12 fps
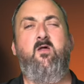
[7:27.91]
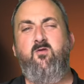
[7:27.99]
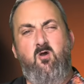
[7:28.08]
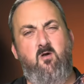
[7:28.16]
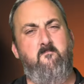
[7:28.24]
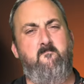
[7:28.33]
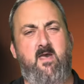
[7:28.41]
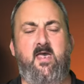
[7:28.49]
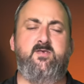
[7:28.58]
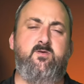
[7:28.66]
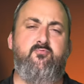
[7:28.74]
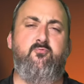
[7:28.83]
Not a
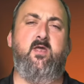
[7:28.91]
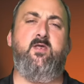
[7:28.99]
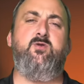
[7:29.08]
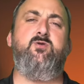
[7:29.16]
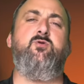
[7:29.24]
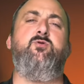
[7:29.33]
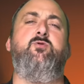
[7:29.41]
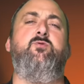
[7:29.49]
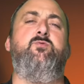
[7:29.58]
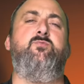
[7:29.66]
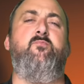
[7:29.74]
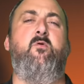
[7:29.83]
massive range to
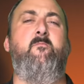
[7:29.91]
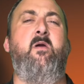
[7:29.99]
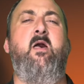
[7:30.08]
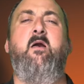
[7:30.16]
choose from,